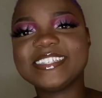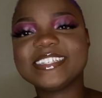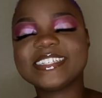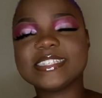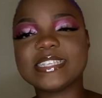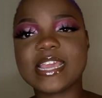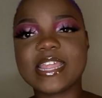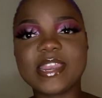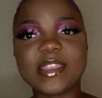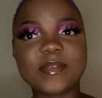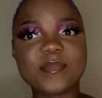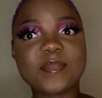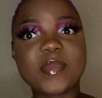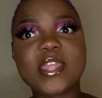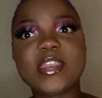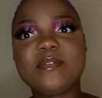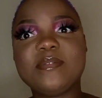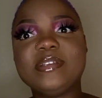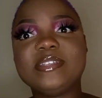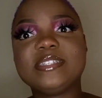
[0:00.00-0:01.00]
exciting.
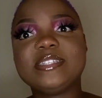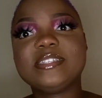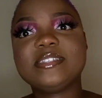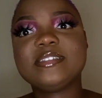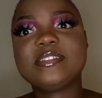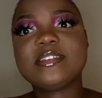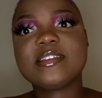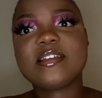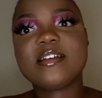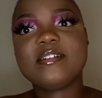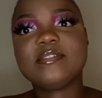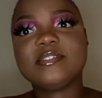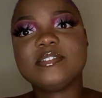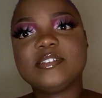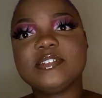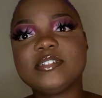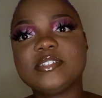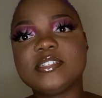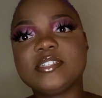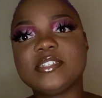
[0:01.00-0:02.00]
Anyways, these are the
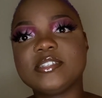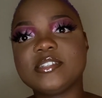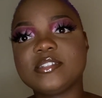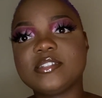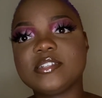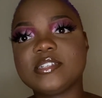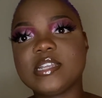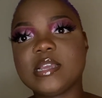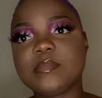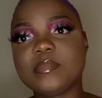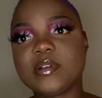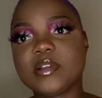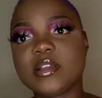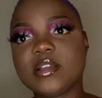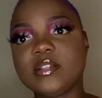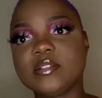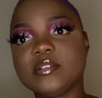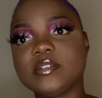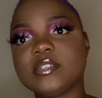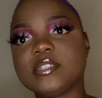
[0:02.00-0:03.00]
colors. These are the type of
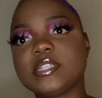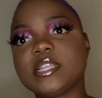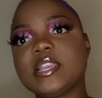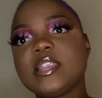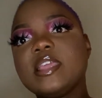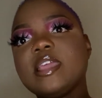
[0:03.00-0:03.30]
colors that it